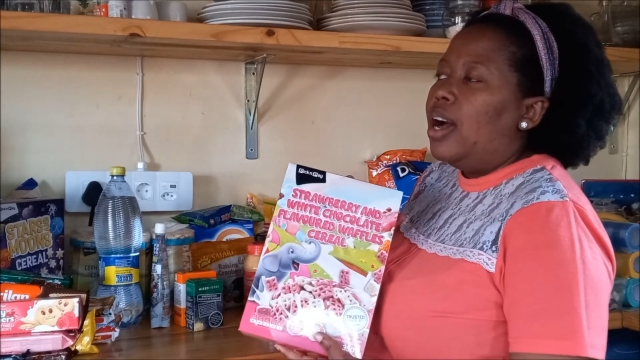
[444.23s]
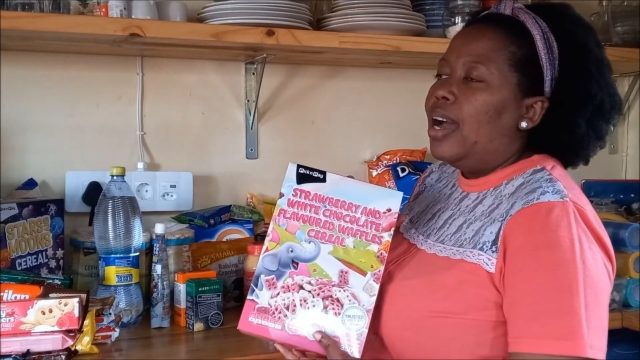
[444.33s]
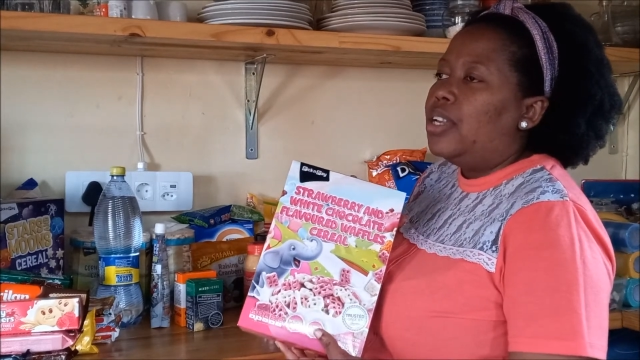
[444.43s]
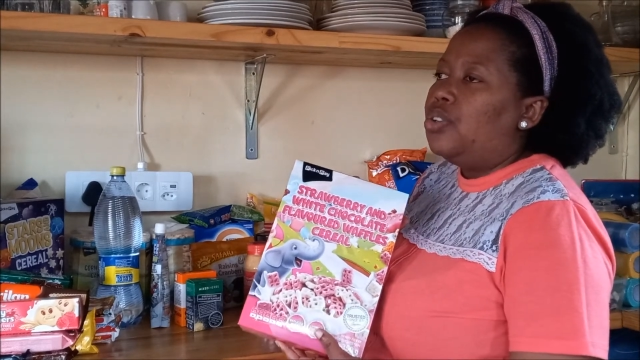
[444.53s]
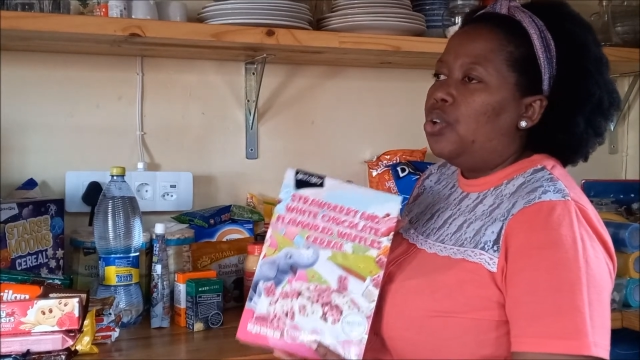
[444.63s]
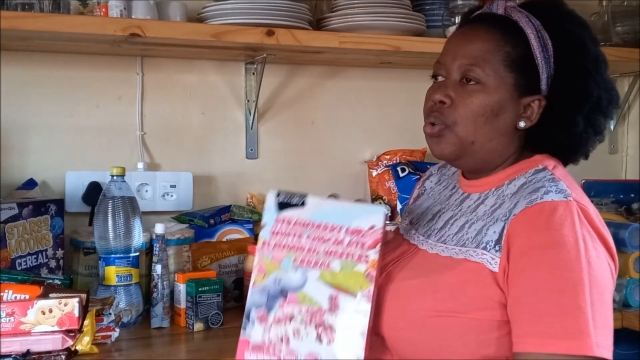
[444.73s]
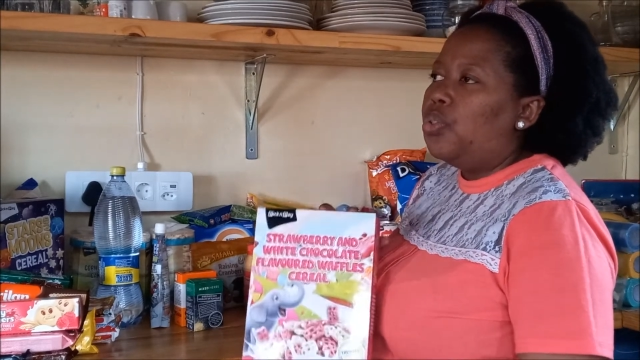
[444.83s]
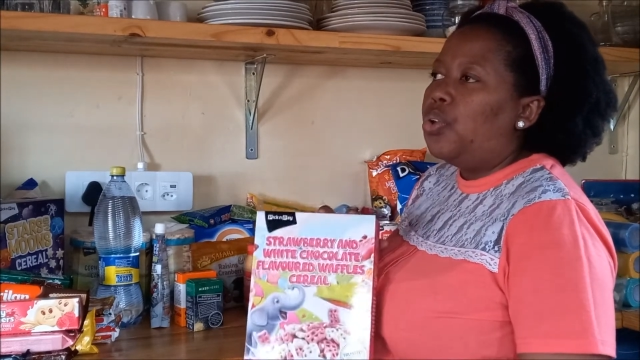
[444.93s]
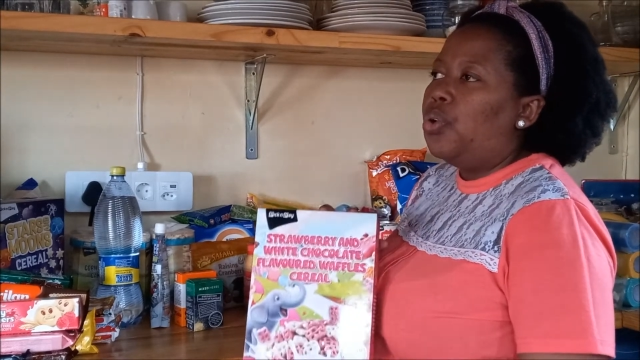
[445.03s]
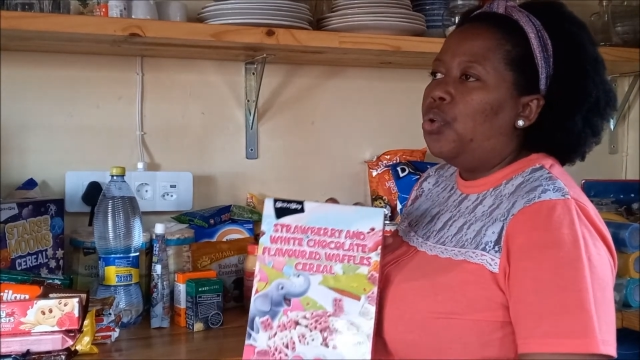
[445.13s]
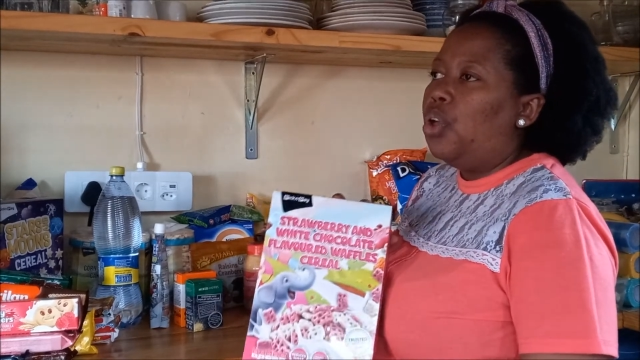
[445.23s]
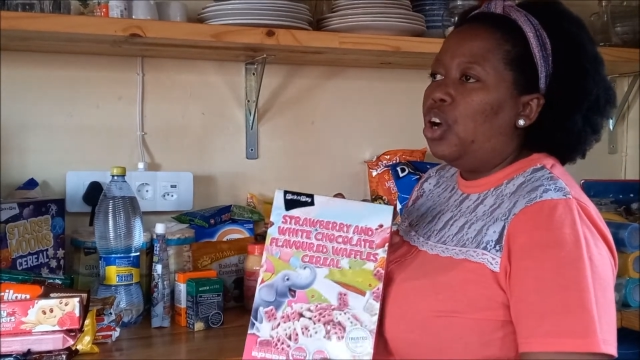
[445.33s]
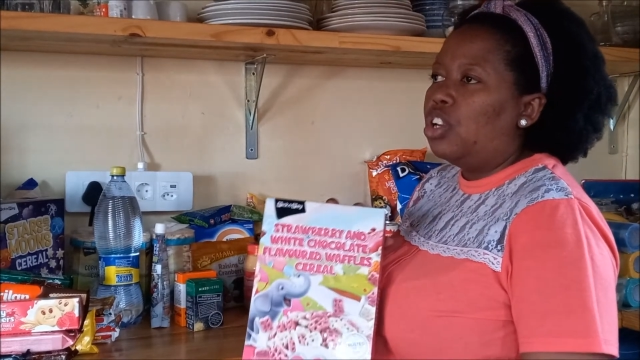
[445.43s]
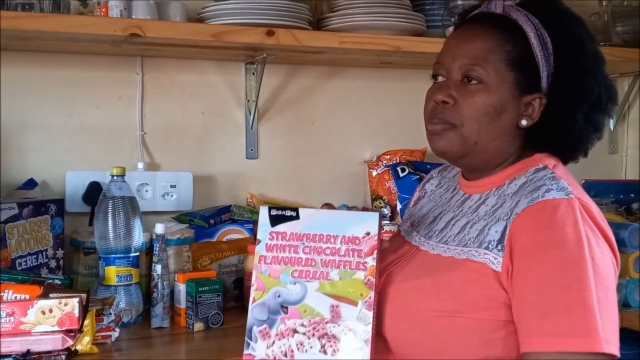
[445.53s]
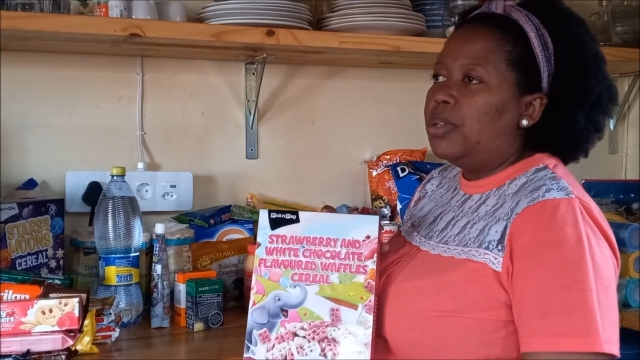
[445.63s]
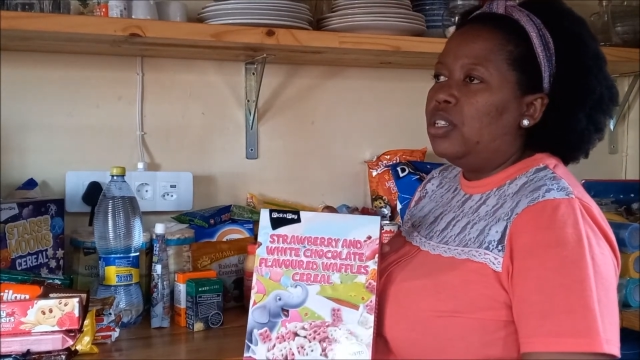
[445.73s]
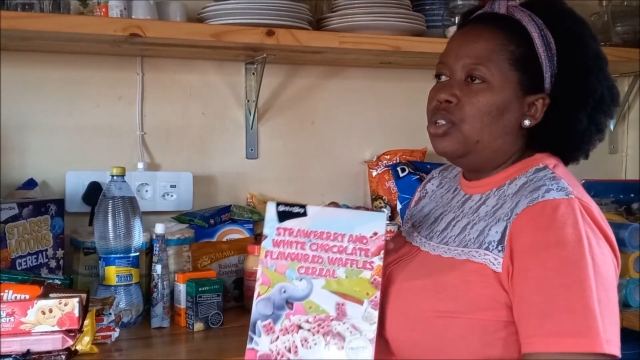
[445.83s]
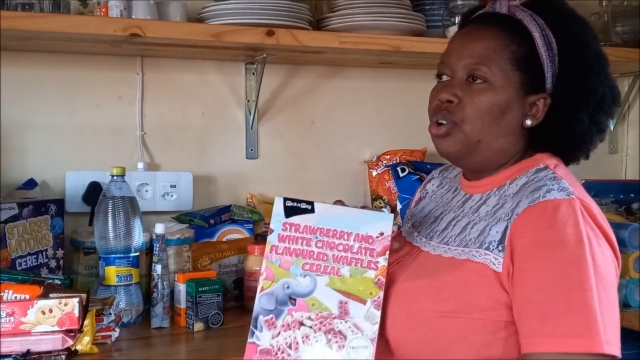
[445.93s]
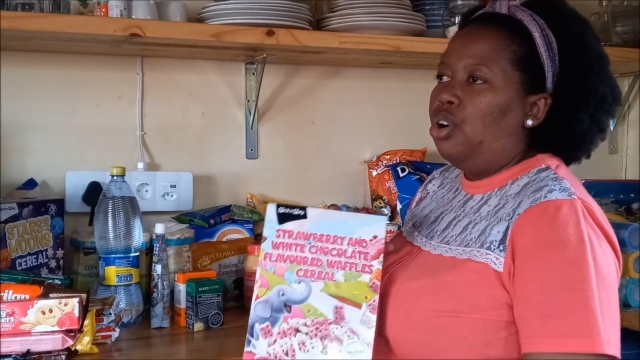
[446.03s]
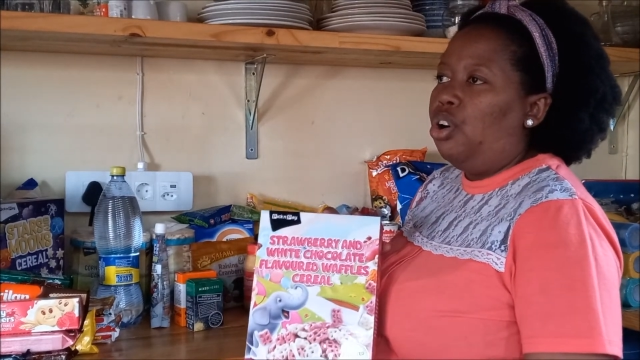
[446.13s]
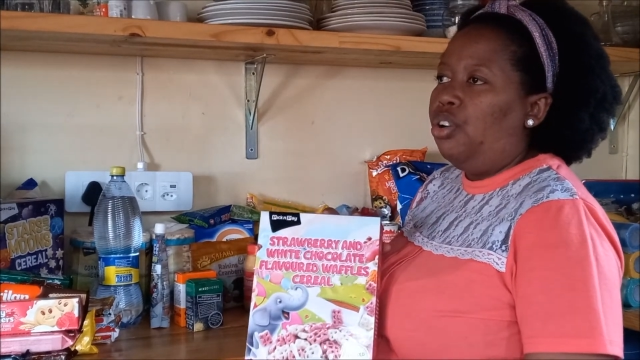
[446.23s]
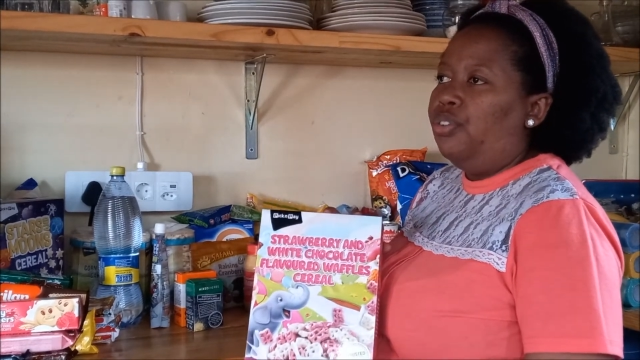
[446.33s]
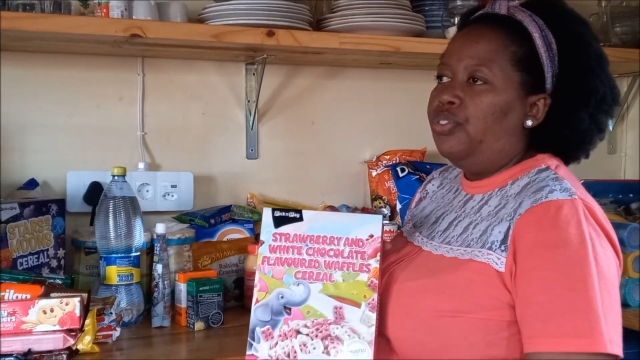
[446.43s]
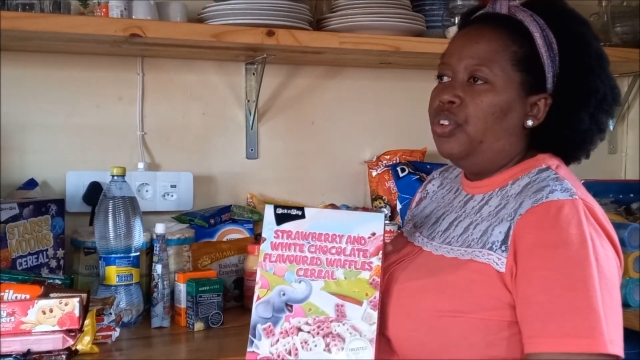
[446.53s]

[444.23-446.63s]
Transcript: I know the whole argument of